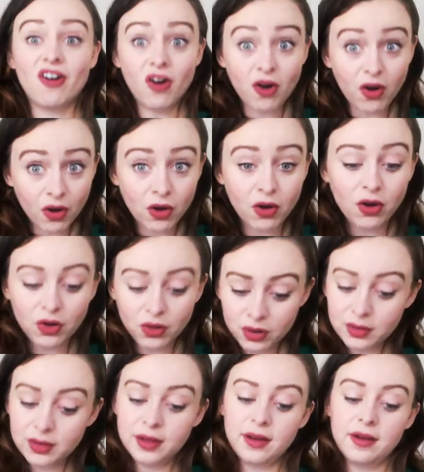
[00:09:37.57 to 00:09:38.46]

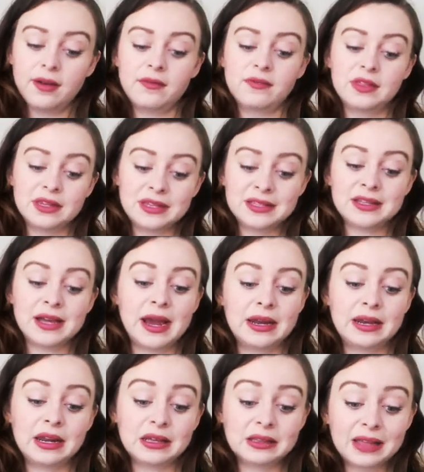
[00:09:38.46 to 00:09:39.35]
all of the
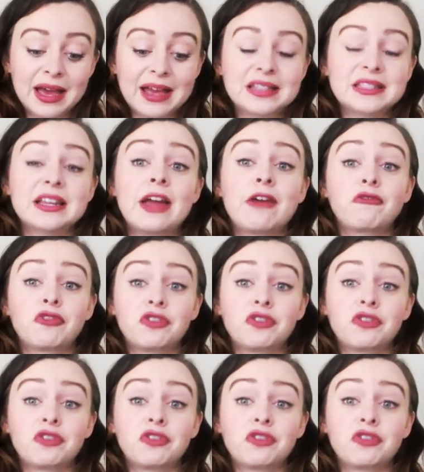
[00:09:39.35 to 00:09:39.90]
designing last night